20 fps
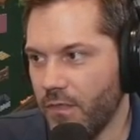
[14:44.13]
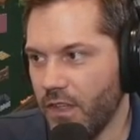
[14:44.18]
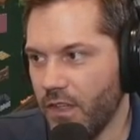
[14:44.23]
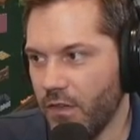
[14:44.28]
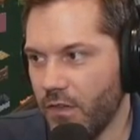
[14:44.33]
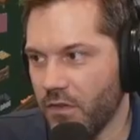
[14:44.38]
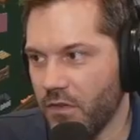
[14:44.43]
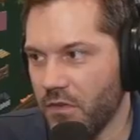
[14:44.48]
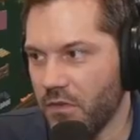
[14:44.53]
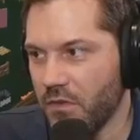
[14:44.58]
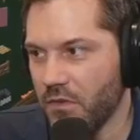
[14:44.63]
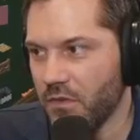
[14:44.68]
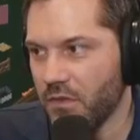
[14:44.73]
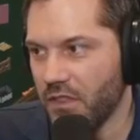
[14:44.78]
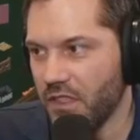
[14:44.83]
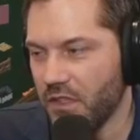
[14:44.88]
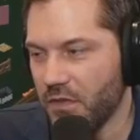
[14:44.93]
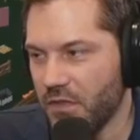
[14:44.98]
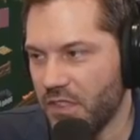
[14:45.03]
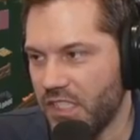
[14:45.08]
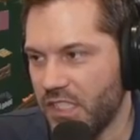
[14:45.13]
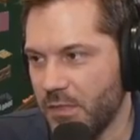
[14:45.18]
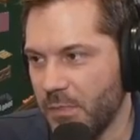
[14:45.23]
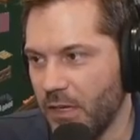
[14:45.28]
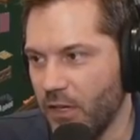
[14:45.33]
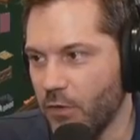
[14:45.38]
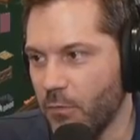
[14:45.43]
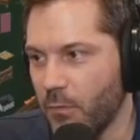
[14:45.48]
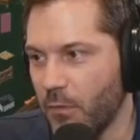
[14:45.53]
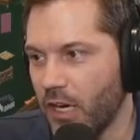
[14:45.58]
You you yeah.
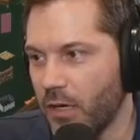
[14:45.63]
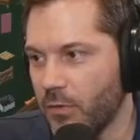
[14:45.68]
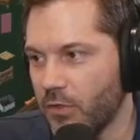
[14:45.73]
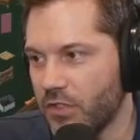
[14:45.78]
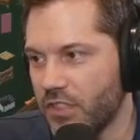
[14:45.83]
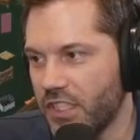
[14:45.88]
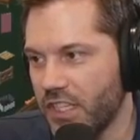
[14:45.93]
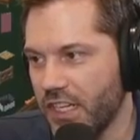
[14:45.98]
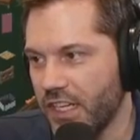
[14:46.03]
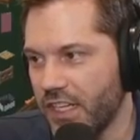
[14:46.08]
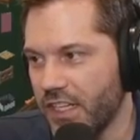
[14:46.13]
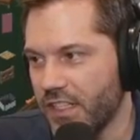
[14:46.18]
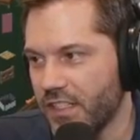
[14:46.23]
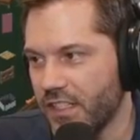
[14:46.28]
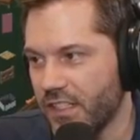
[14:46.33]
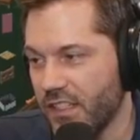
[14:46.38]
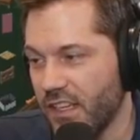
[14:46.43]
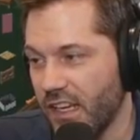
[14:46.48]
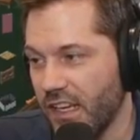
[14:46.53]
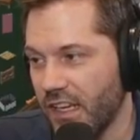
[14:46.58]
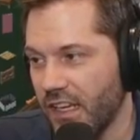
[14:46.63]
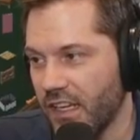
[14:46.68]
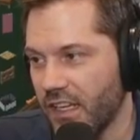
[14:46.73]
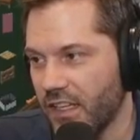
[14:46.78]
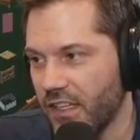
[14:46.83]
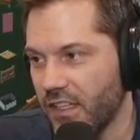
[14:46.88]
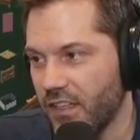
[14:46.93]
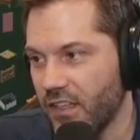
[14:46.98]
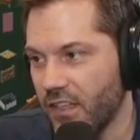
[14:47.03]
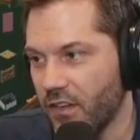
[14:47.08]
smelt marble cheese
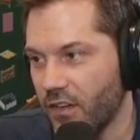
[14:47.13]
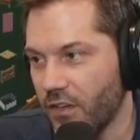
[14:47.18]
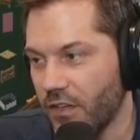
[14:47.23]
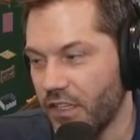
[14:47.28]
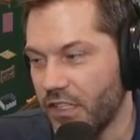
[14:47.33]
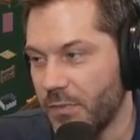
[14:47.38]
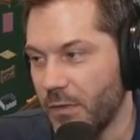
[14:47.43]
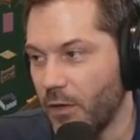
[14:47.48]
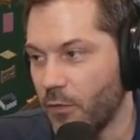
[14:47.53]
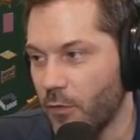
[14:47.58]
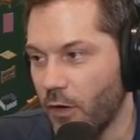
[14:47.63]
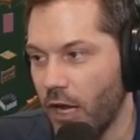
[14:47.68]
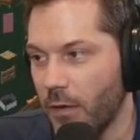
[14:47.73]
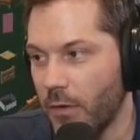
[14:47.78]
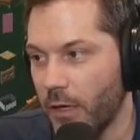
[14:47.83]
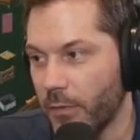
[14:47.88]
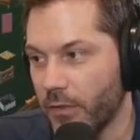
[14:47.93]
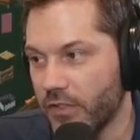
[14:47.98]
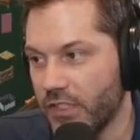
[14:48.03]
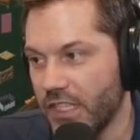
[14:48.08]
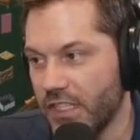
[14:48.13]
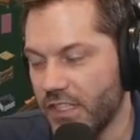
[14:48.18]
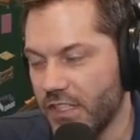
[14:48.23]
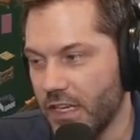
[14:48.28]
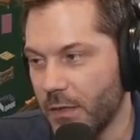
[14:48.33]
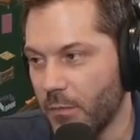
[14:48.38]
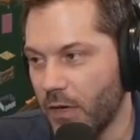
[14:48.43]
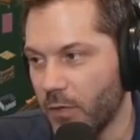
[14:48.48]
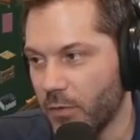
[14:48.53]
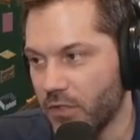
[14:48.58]
and or you smelt raw marble cheese and
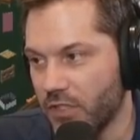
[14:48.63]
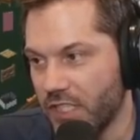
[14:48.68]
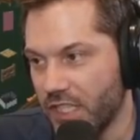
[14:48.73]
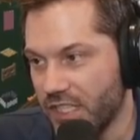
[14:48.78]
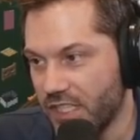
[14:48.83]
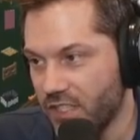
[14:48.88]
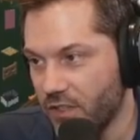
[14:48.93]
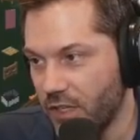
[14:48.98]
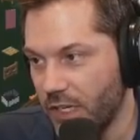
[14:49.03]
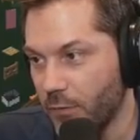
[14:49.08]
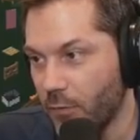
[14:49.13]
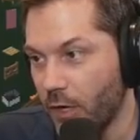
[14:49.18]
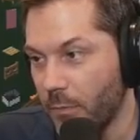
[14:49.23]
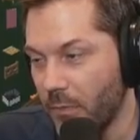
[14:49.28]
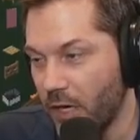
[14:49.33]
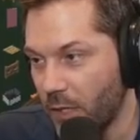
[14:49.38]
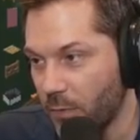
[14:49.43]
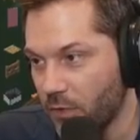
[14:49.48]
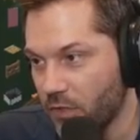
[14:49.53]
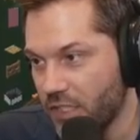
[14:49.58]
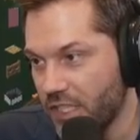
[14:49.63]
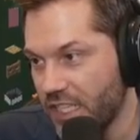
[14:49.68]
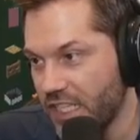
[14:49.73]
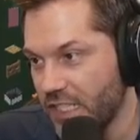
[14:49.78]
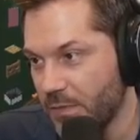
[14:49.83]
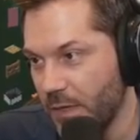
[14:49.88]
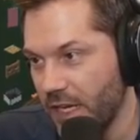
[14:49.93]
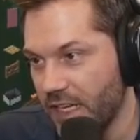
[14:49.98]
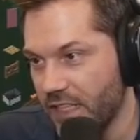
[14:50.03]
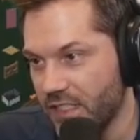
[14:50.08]
you get marble cheese. Three marble
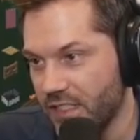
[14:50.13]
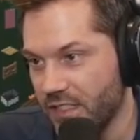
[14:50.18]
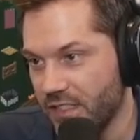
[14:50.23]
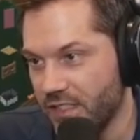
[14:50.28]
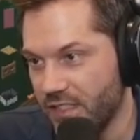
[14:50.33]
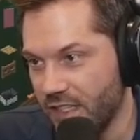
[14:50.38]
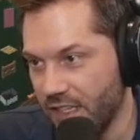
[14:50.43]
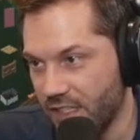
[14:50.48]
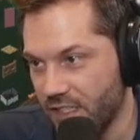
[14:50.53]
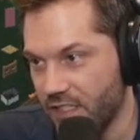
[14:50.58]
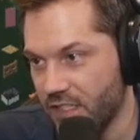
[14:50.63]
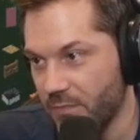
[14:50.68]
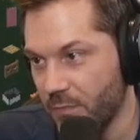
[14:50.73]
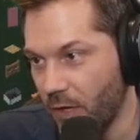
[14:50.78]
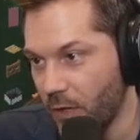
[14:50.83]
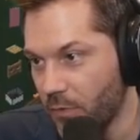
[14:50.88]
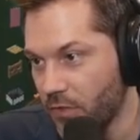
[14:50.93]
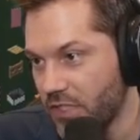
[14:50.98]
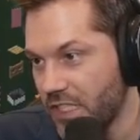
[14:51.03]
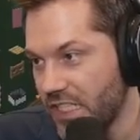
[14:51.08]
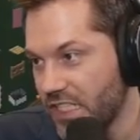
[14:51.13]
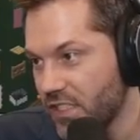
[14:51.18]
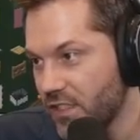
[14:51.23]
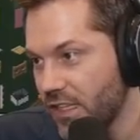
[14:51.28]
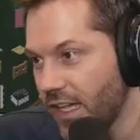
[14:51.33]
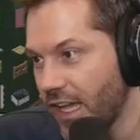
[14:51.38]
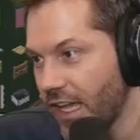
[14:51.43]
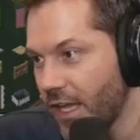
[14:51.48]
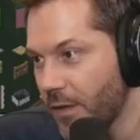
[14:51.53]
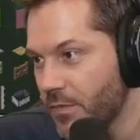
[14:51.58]
cheese makes six marble cheese
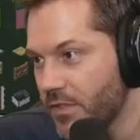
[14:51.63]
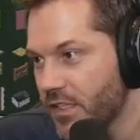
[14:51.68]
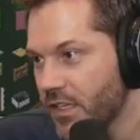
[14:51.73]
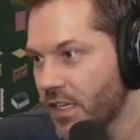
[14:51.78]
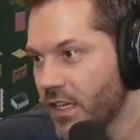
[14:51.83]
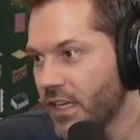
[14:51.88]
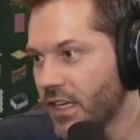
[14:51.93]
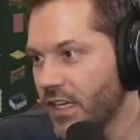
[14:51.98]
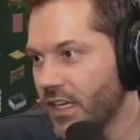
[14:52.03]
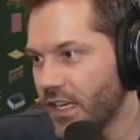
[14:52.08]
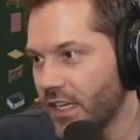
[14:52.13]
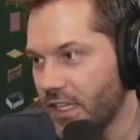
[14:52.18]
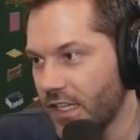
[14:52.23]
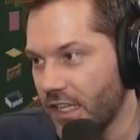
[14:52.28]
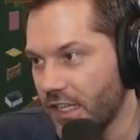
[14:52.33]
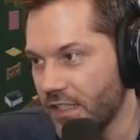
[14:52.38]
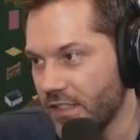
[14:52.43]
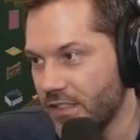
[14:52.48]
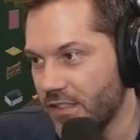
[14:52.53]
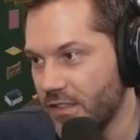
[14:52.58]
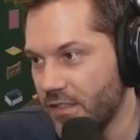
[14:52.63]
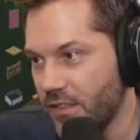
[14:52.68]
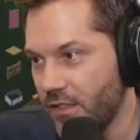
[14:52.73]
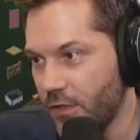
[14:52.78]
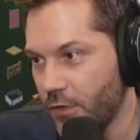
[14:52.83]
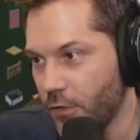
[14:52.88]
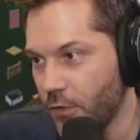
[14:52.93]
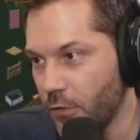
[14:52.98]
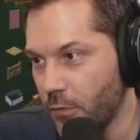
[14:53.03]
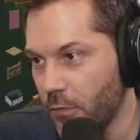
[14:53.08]
slabs, and then
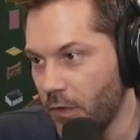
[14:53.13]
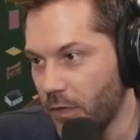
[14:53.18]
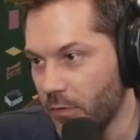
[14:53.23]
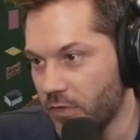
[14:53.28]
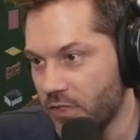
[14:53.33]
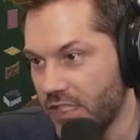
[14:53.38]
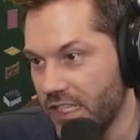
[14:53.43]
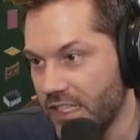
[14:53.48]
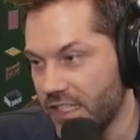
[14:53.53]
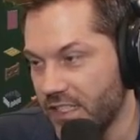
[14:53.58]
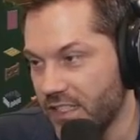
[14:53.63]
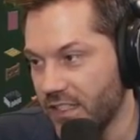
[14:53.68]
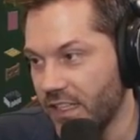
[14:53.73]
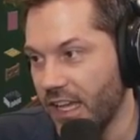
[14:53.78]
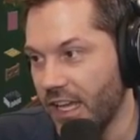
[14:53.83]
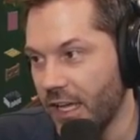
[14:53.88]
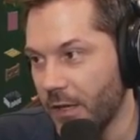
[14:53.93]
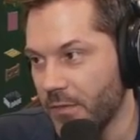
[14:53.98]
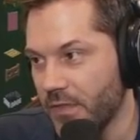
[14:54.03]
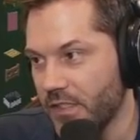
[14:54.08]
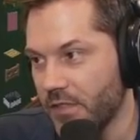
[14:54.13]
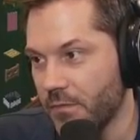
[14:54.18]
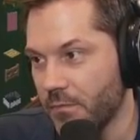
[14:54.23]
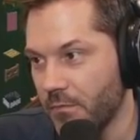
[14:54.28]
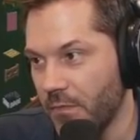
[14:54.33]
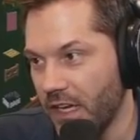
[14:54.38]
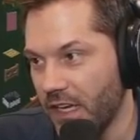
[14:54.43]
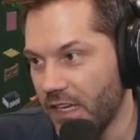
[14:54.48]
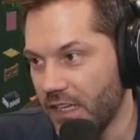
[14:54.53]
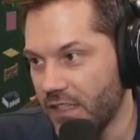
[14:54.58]
two marble cheese slabs
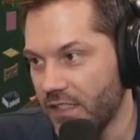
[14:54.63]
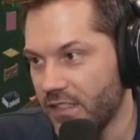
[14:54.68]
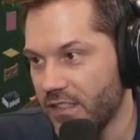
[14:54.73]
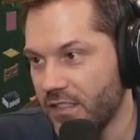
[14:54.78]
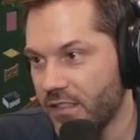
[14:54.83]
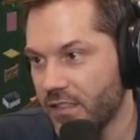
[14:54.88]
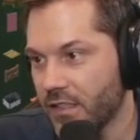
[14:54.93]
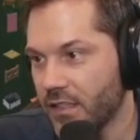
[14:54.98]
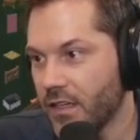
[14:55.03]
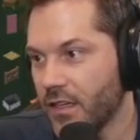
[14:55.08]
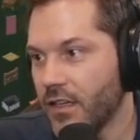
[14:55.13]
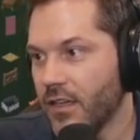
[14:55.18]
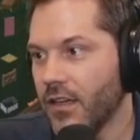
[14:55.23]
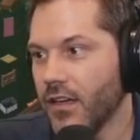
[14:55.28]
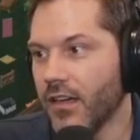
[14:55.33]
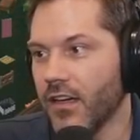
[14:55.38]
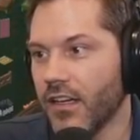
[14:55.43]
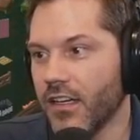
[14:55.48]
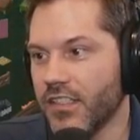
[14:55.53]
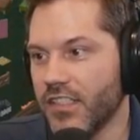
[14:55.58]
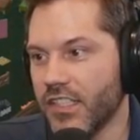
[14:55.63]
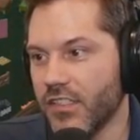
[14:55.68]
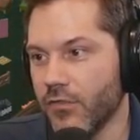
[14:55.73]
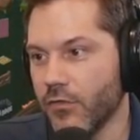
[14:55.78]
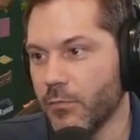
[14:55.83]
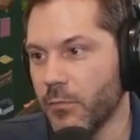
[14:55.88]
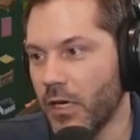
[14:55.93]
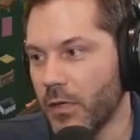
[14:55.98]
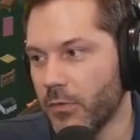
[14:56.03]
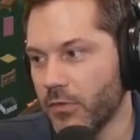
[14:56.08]
makes uh,
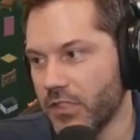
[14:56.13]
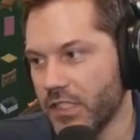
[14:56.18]
chiseled marble